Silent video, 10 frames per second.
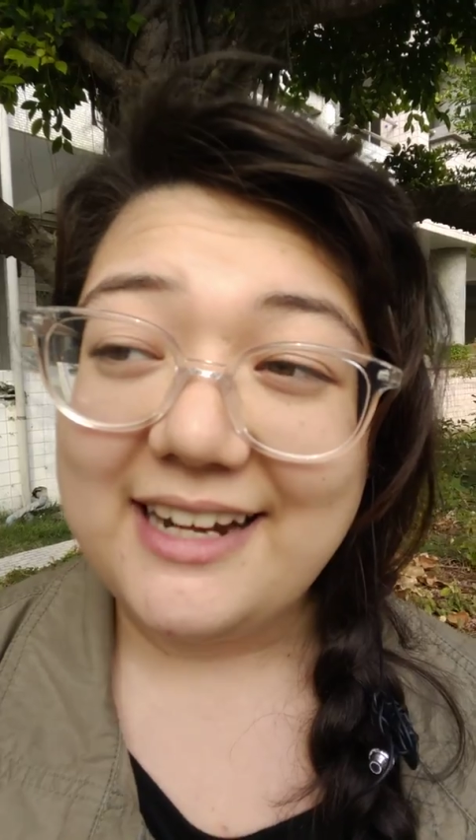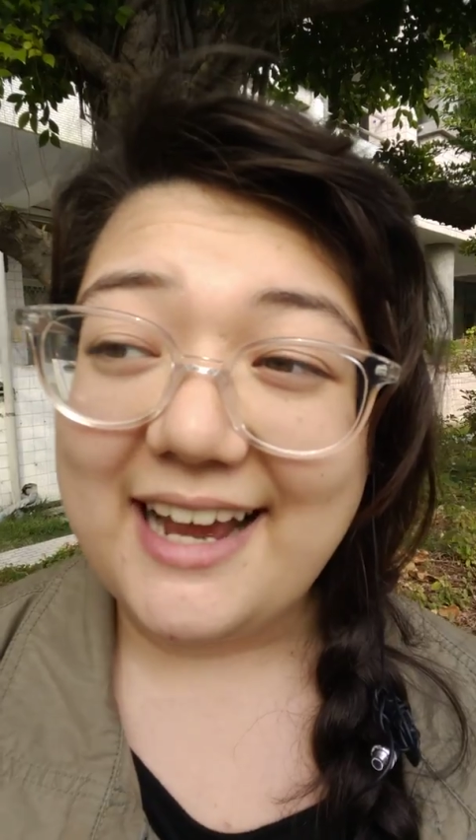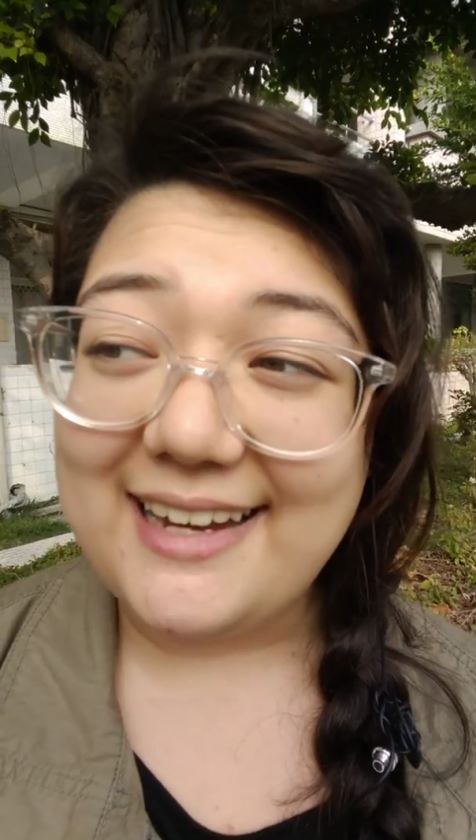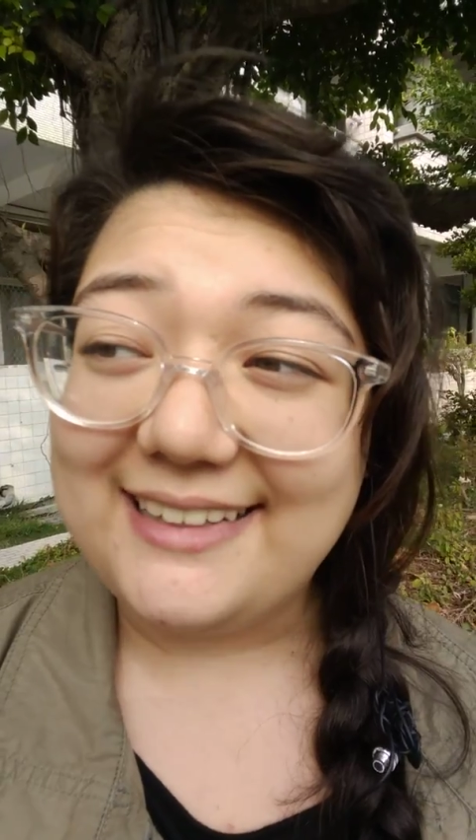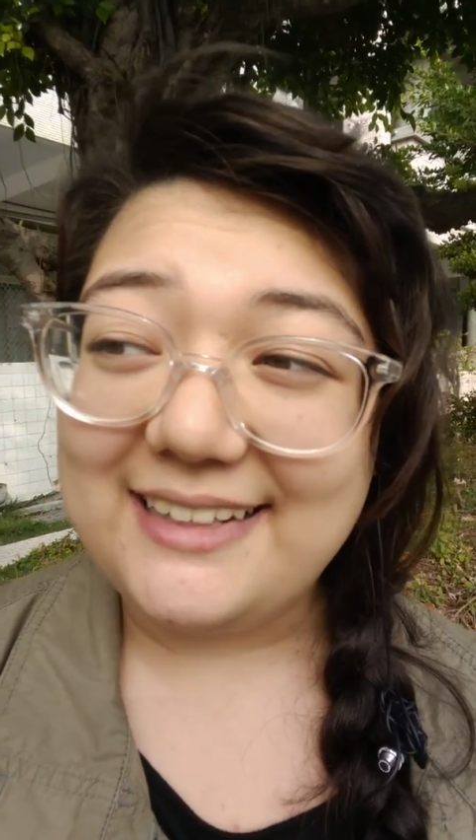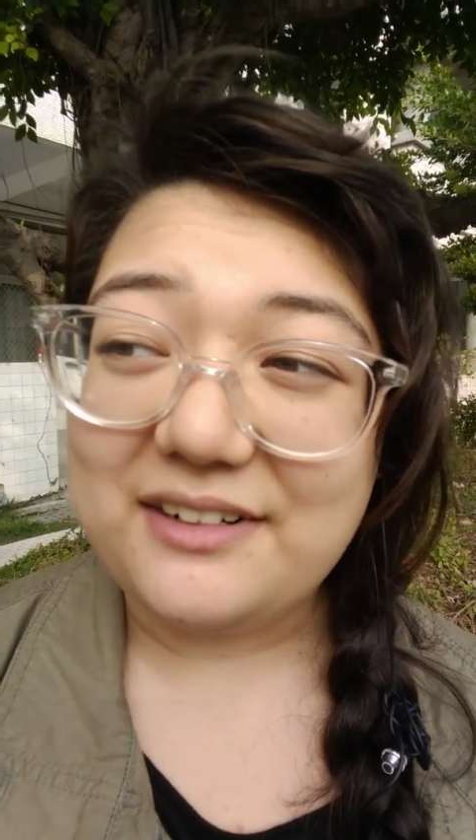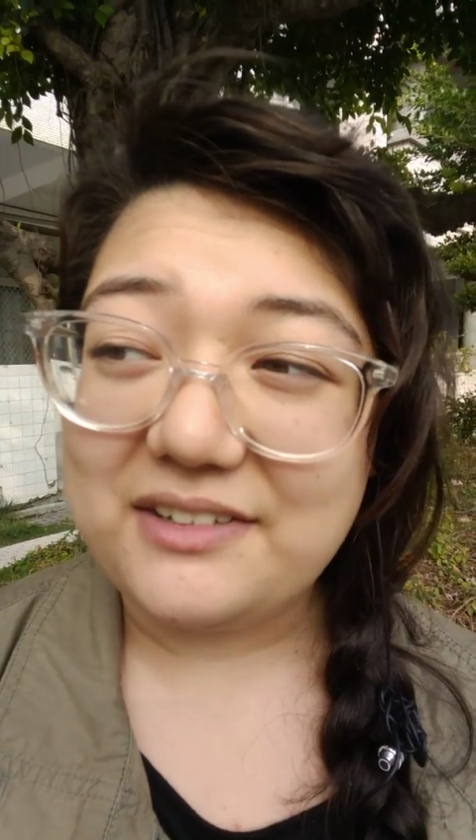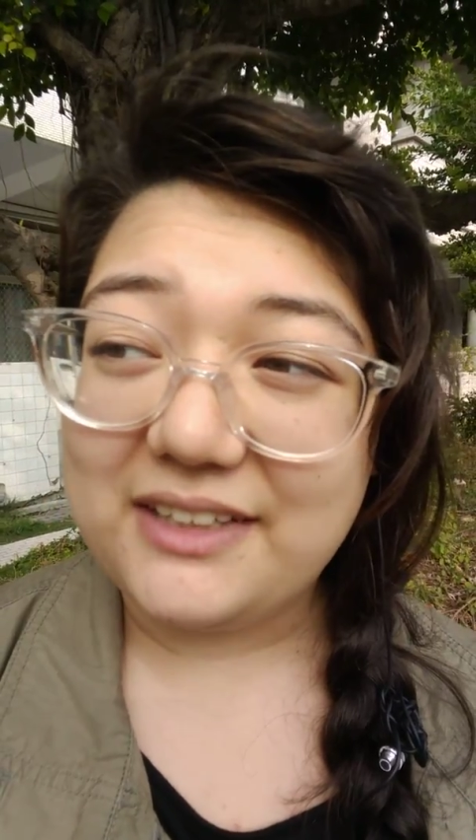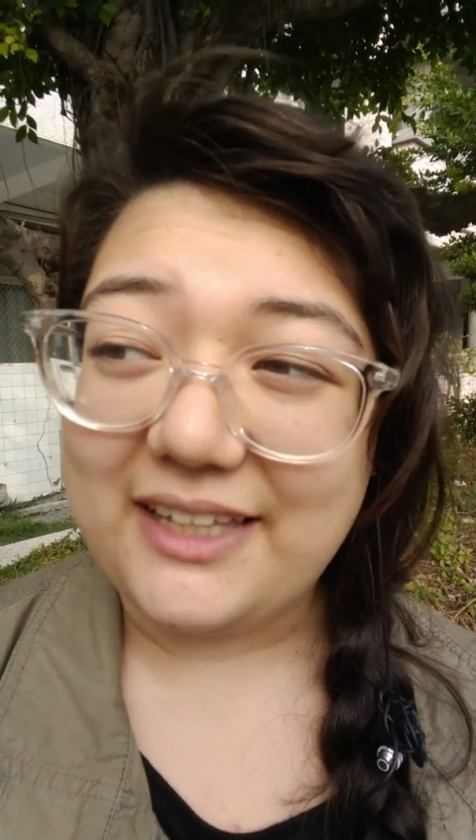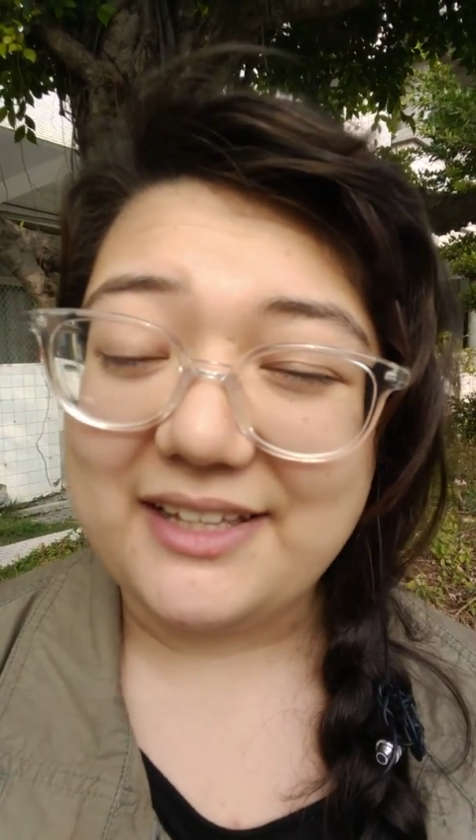and then all
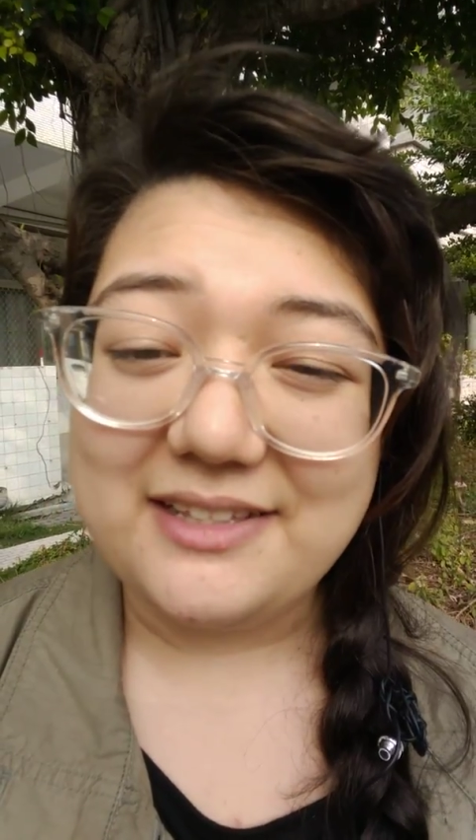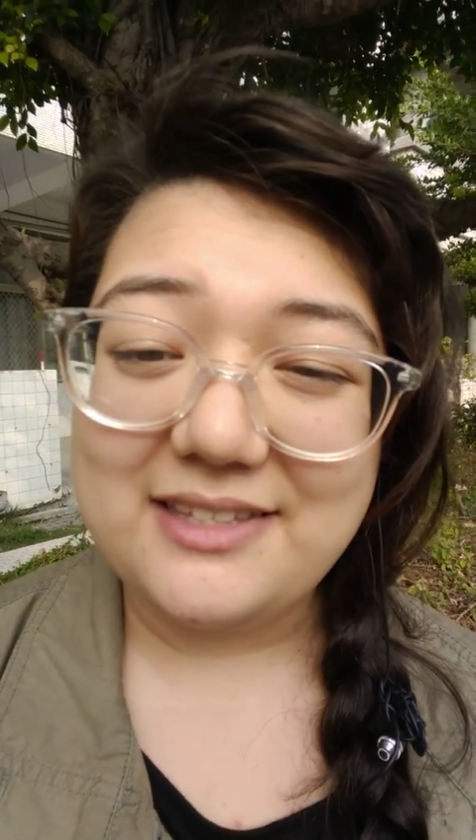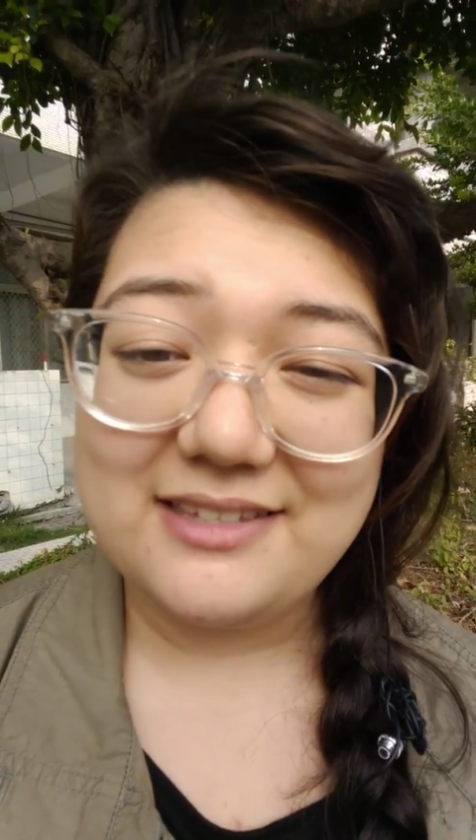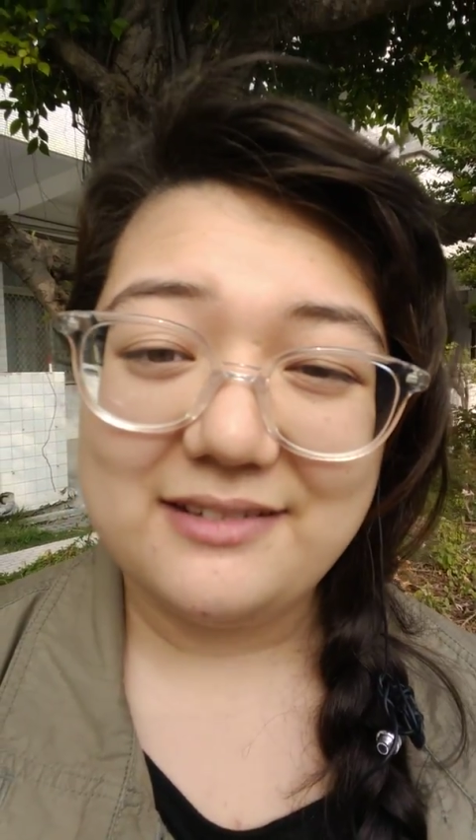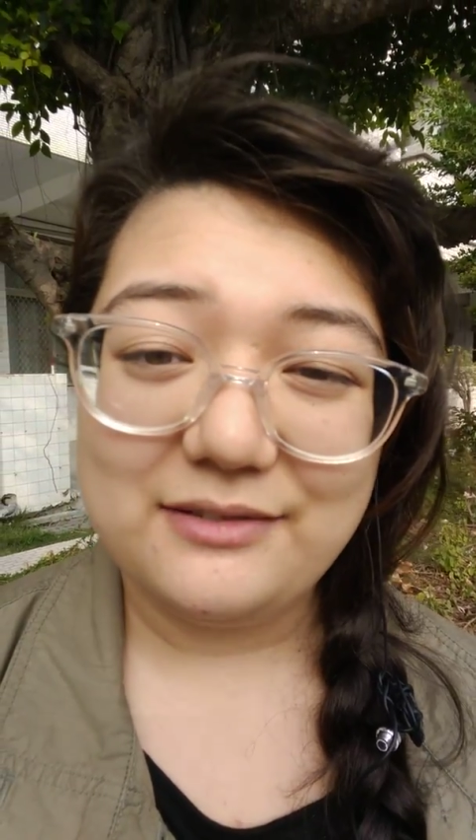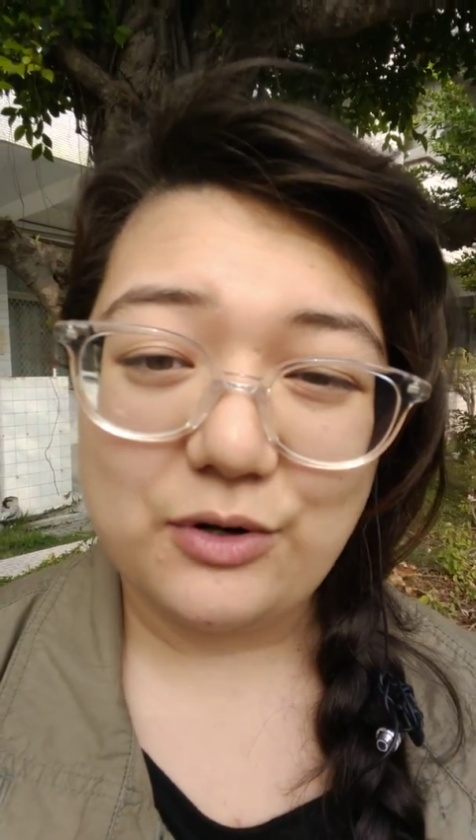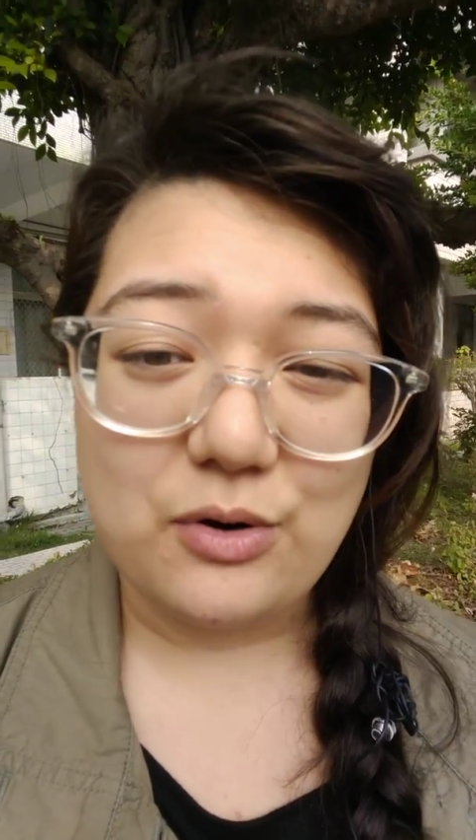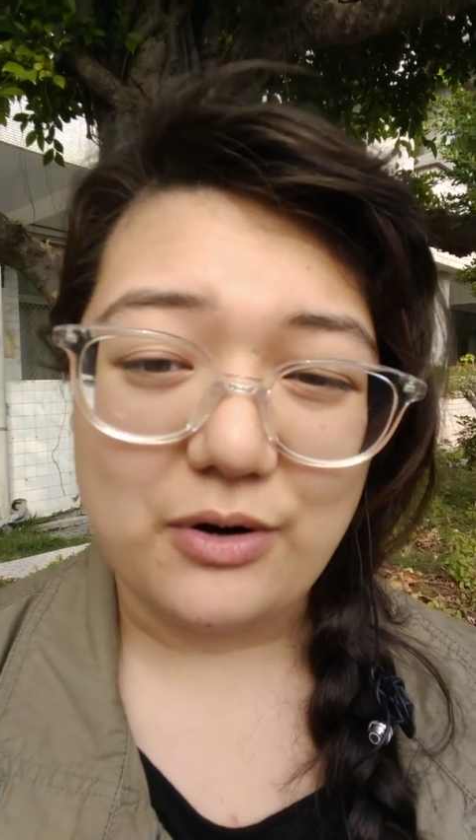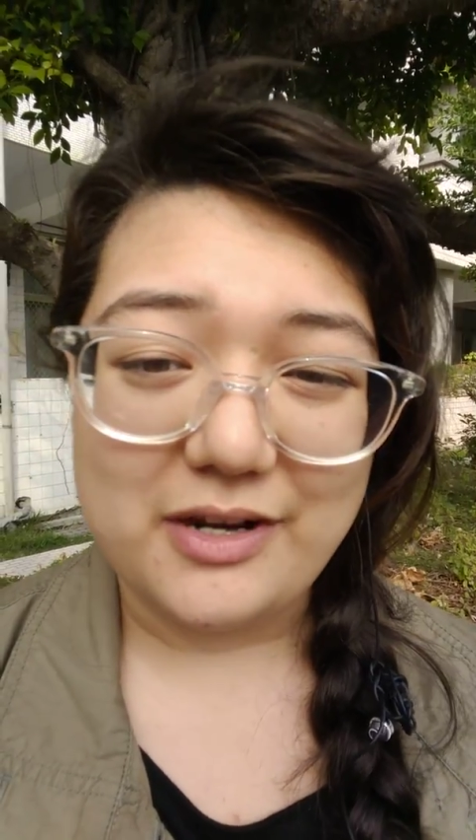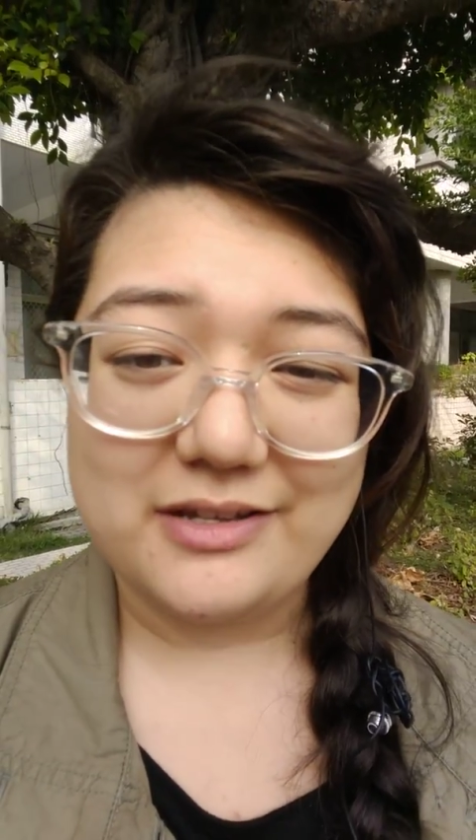the kids
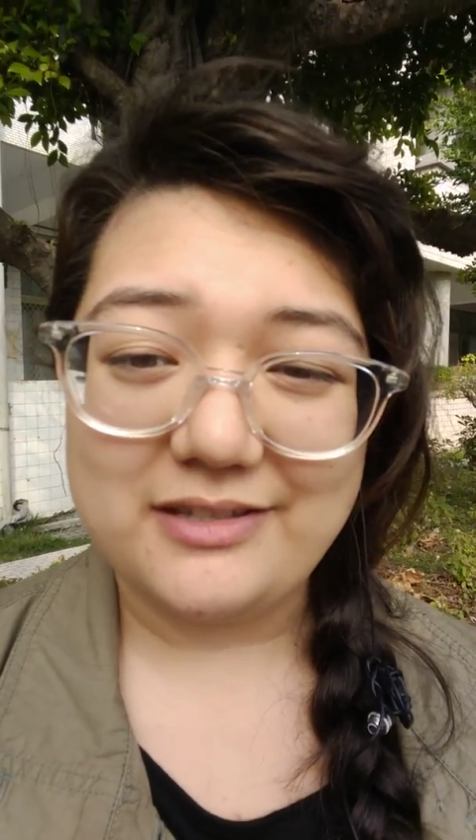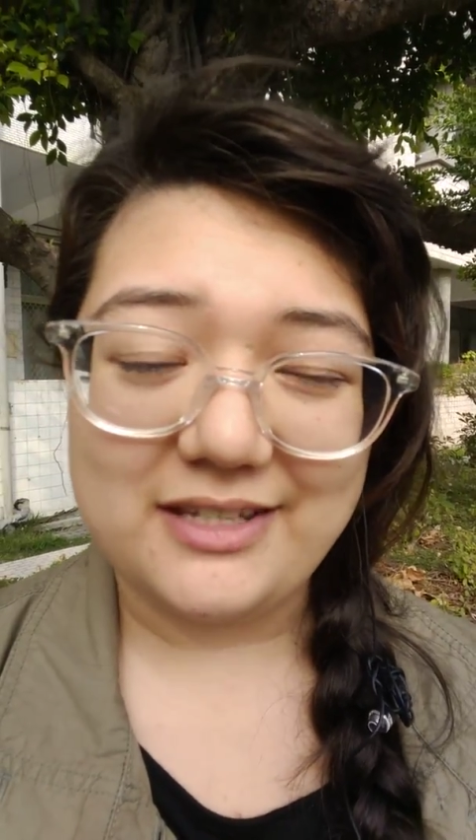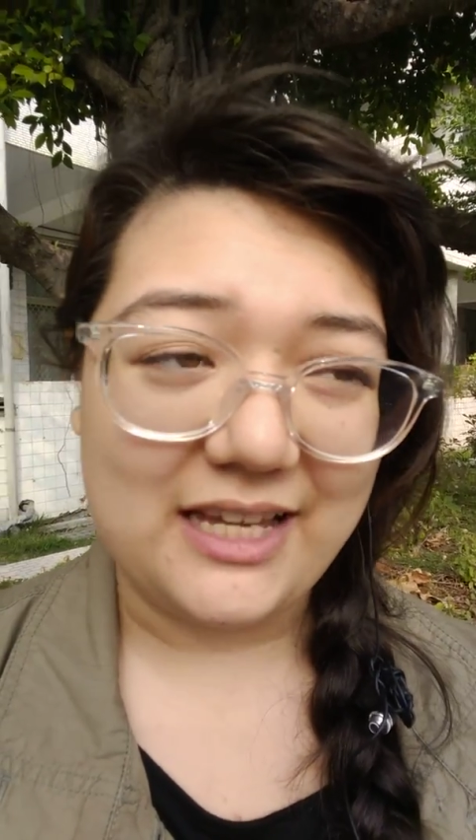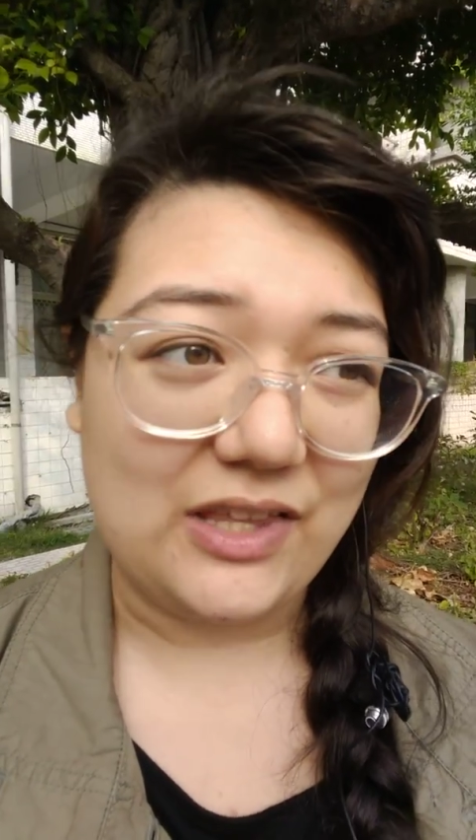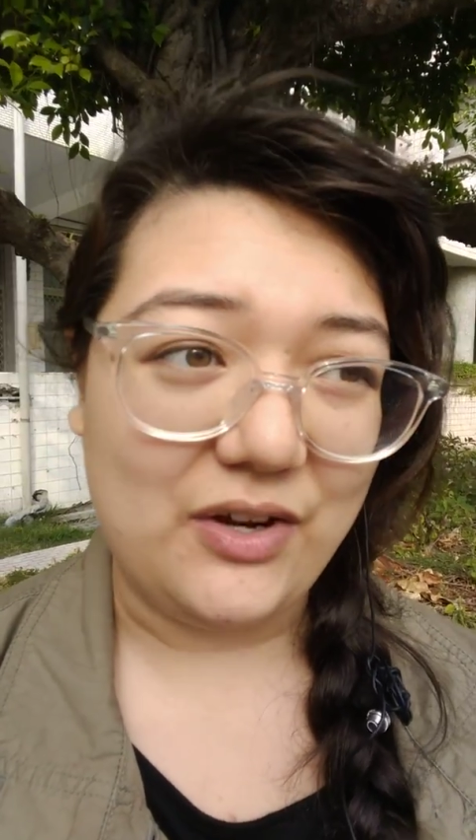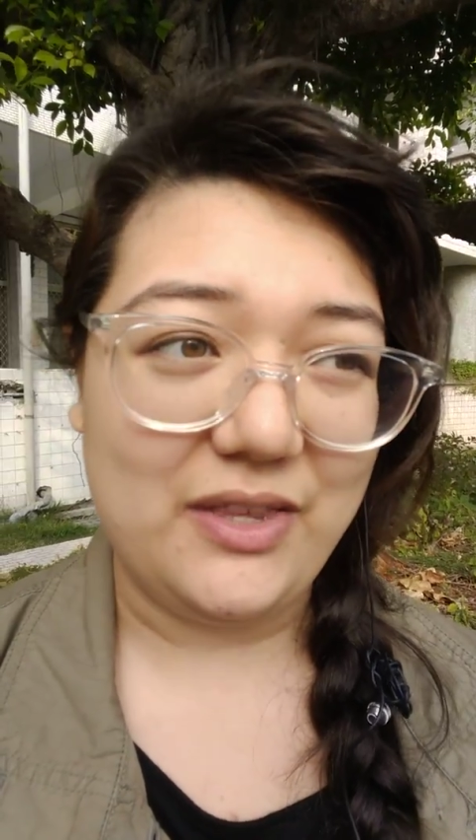chorus together,